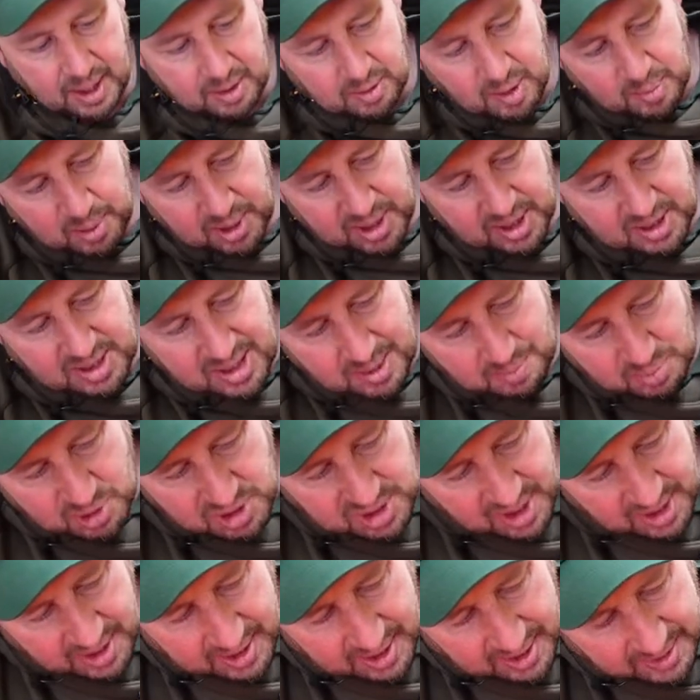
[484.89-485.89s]
we put the
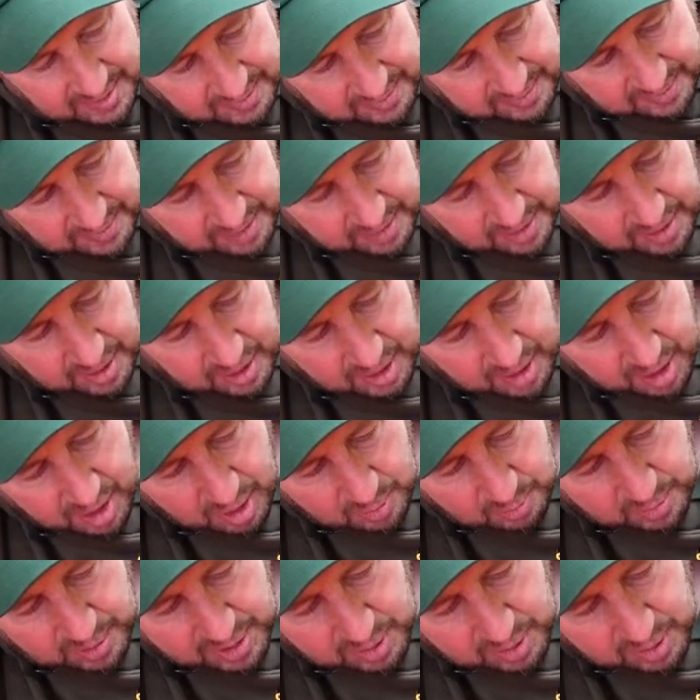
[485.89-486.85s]
dipstick in and